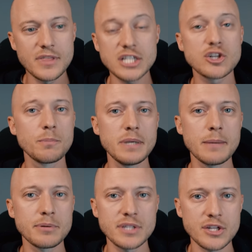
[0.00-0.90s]
This could be
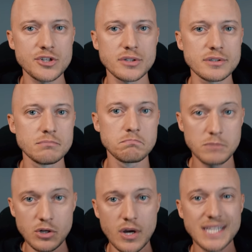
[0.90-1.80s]
a potential,
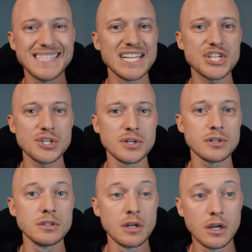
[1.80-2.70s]
you know,
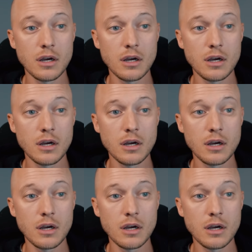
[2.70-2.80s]
additional